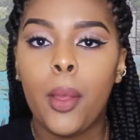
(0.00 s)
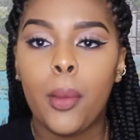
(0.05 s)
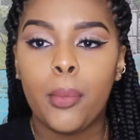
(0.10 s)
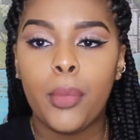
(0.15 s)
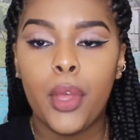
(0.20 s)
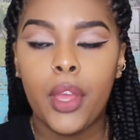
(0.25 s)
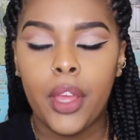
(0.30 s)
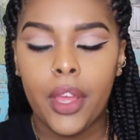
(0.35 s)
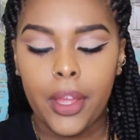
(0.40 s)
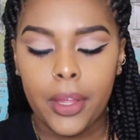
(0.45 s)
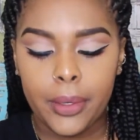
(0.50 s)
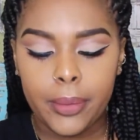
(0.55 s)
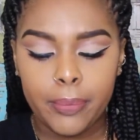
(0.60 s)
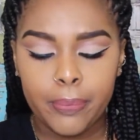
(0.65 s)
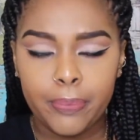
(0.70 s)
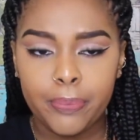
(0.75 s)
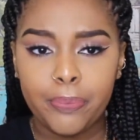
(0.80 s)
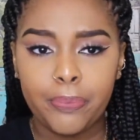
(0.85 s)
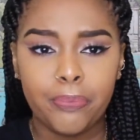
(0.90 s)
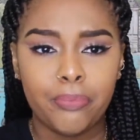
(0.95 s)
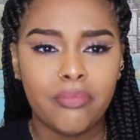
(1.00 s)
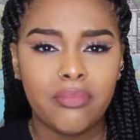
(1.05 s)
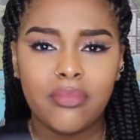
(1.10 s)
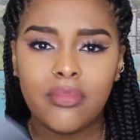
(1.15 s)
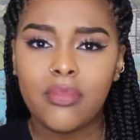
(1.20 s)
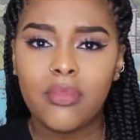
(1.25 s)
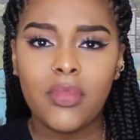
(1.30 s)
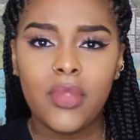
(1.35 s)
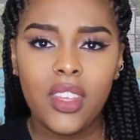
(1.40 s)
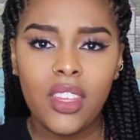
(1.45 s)
but I
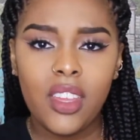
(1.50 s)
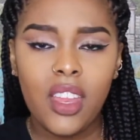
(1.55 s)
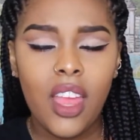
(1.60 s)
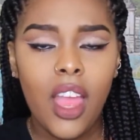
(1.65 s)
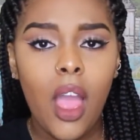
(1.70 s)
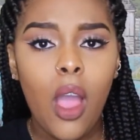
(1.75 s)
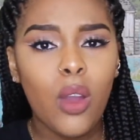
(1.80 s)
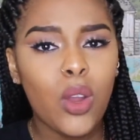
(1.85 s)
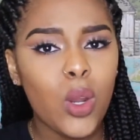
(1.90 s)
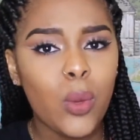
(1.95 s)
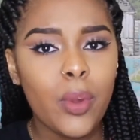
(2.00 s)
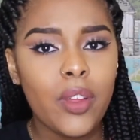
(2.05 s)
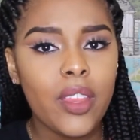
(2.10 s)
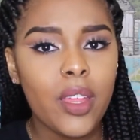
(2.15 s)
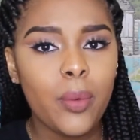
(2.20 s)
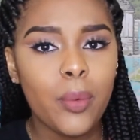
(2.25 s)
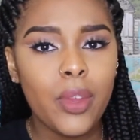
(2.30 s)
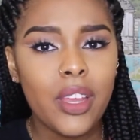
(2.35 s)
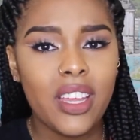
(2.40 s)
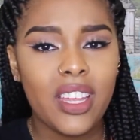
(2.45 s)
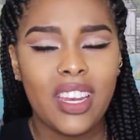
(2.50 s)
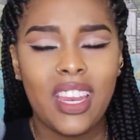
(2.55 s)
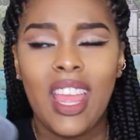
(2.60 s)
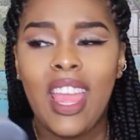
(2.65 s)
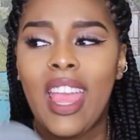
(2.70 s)
don't know where they went,